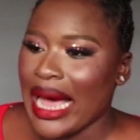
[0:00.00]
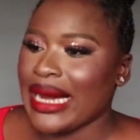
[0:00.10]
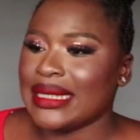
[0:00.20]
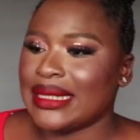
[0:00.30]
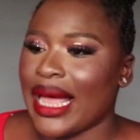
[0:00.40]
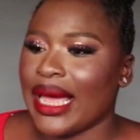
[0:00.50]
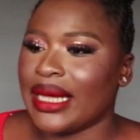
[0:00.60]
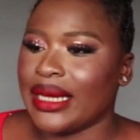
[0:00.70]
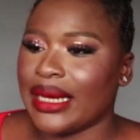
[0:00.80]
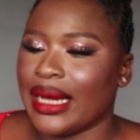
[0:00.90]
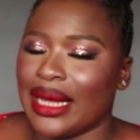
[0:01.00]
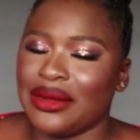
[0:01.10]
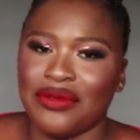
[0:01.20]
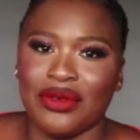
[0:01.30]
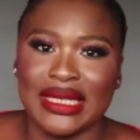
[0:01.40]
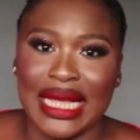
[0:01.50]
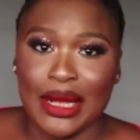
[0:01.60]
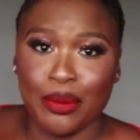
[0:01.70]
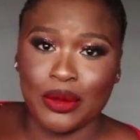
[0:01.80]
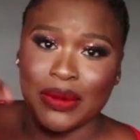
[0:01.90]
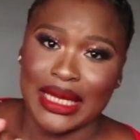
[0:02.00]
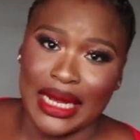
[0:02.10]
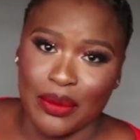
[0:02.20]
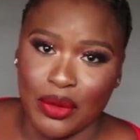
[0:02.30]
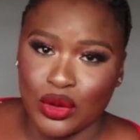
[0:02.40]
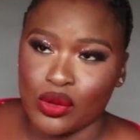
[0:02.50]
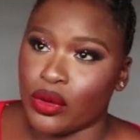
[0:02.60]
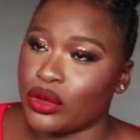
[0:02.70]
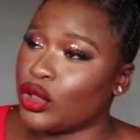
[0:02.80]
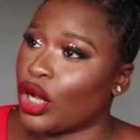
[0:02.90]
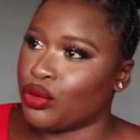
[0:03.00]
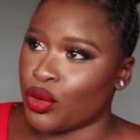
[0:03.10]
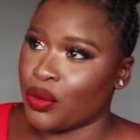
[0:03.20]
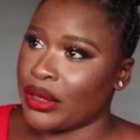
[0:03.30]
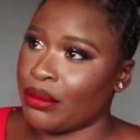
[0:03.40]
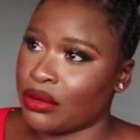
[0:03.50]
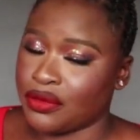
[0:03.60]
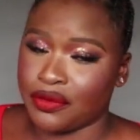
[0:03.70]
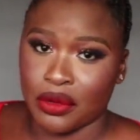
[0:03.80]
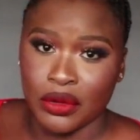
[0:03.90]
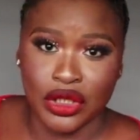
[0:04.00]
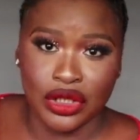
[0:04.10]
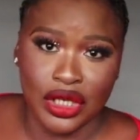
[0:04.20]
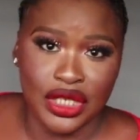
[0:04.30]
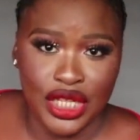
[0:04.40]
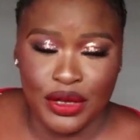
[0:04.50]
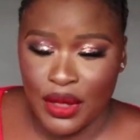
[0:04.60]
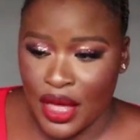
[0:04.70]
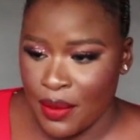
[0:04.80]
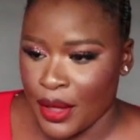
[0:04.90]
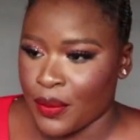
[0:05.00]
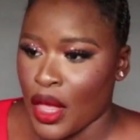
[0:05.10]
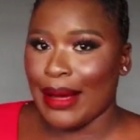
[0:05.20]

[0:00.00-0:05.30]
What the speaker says: And it's like, it's like they put me inside the bottle, but God will open that bottle for me in Jesus' name. Amen.